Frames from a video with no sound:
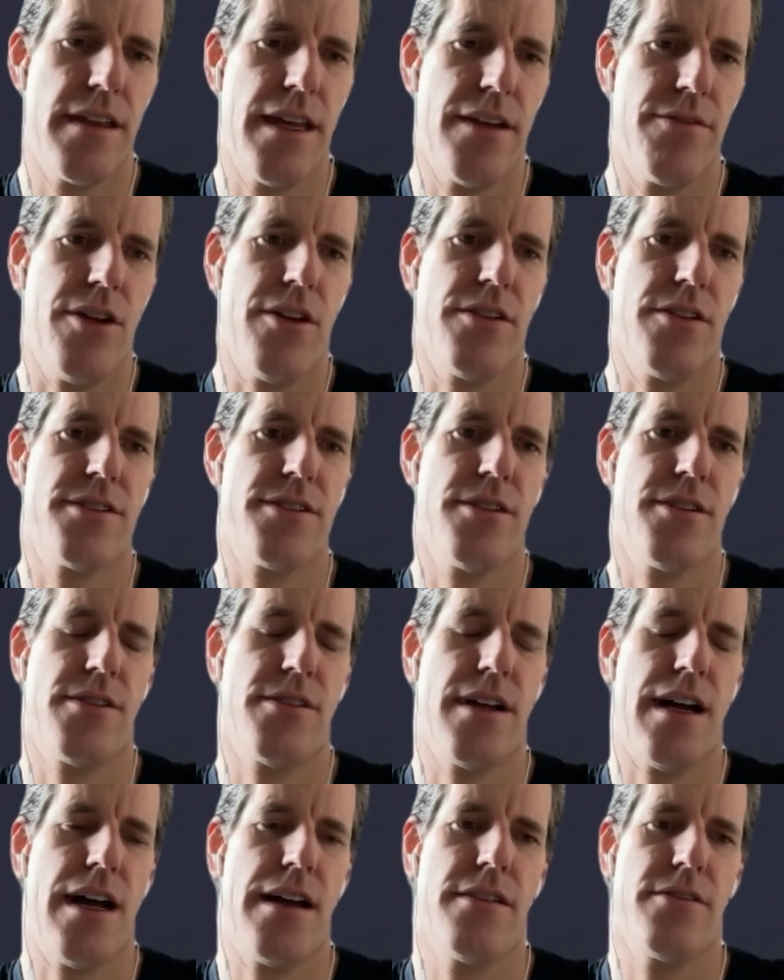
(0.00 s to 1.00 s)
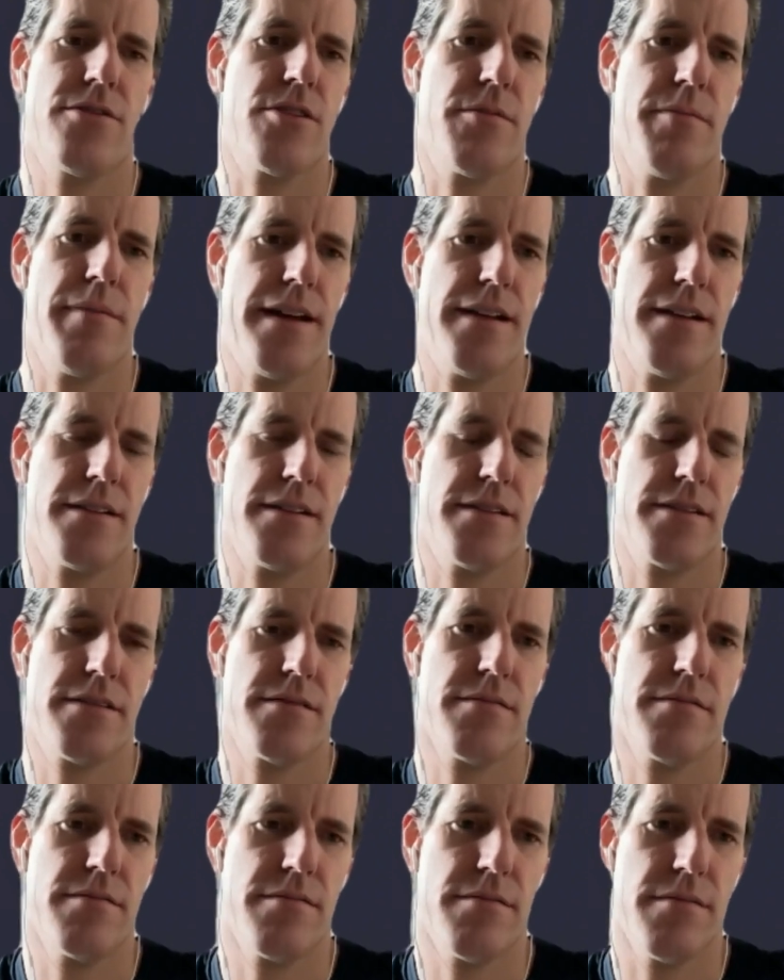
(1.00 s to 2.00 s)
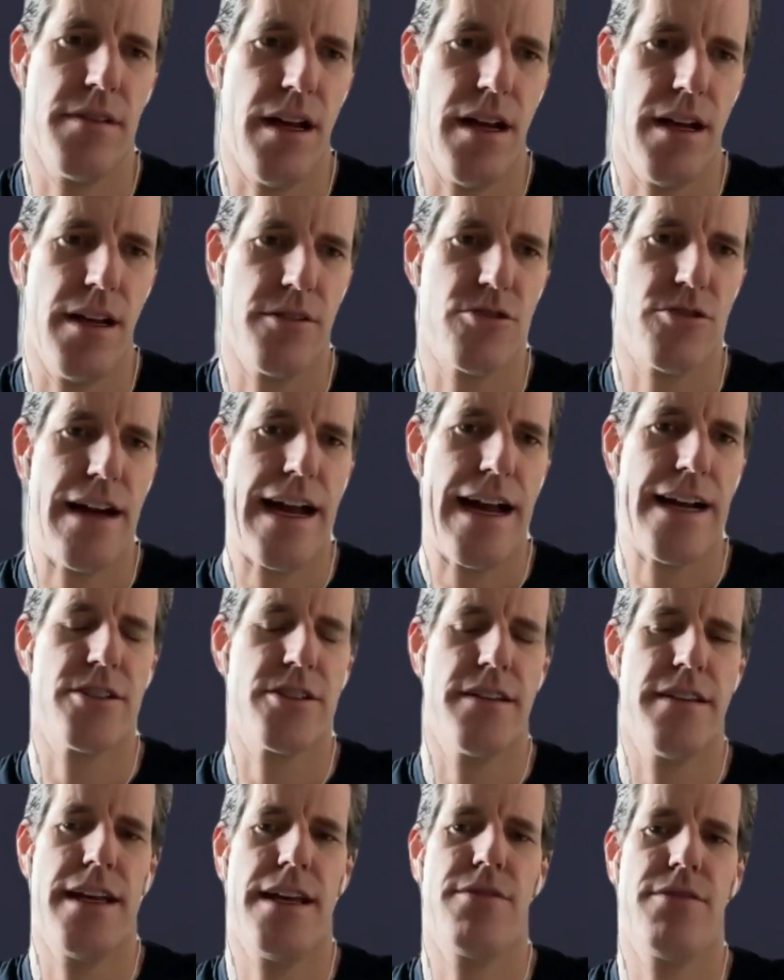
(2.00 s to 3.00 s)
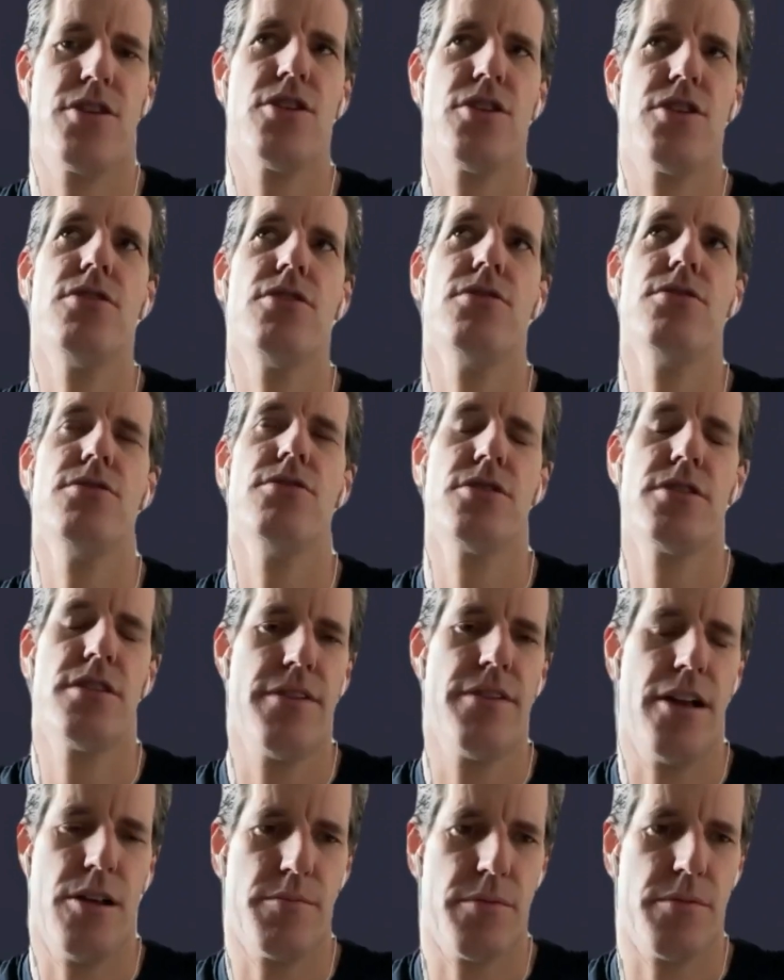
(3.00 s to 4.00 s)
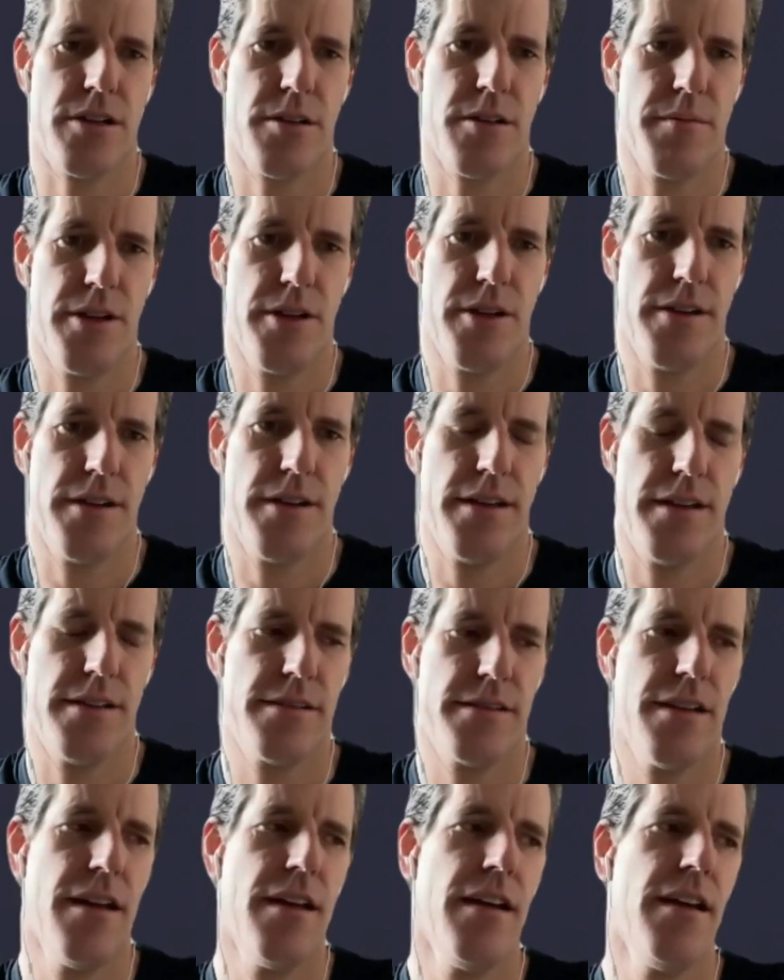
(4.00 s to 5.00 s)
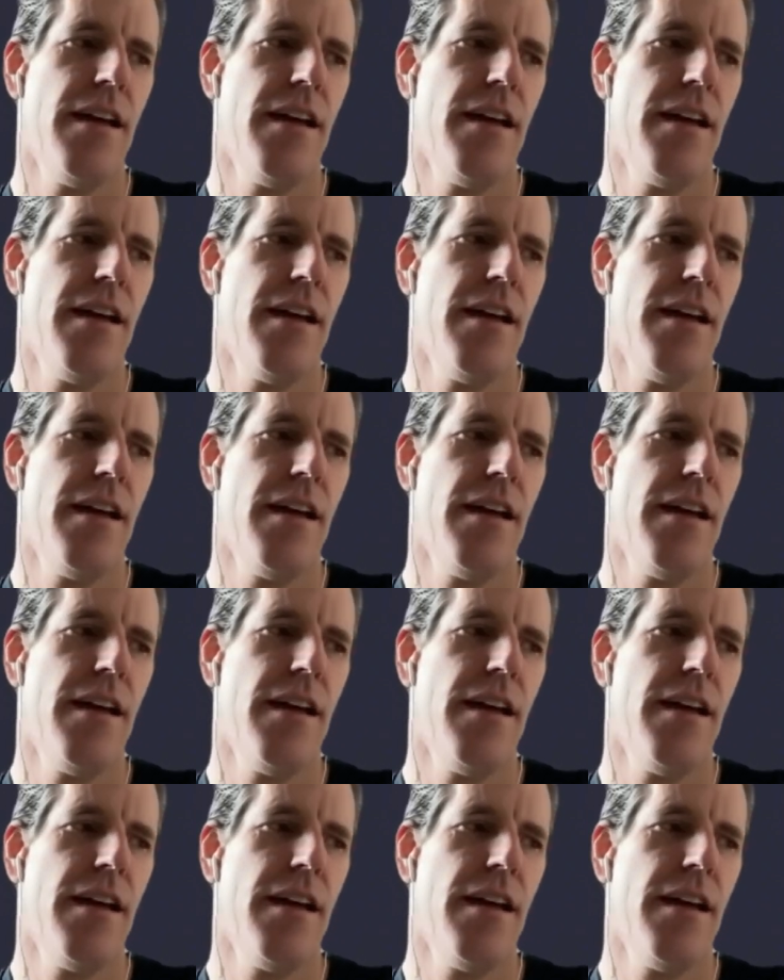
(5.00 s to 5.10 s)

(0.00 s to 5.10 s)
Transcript: They've also gotten tremendous uh, traction. They have huge developer communities.